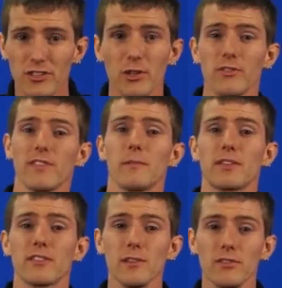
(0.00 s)
to using them
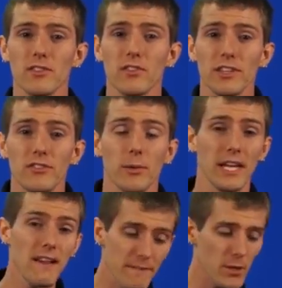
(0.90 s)
exclusively, so
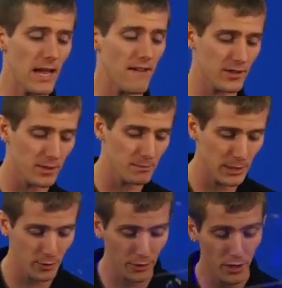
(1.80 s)
if you have a
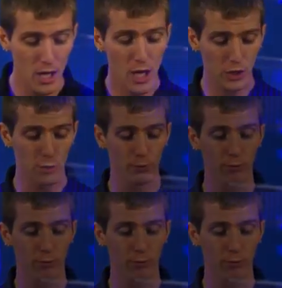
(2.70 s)
computer, you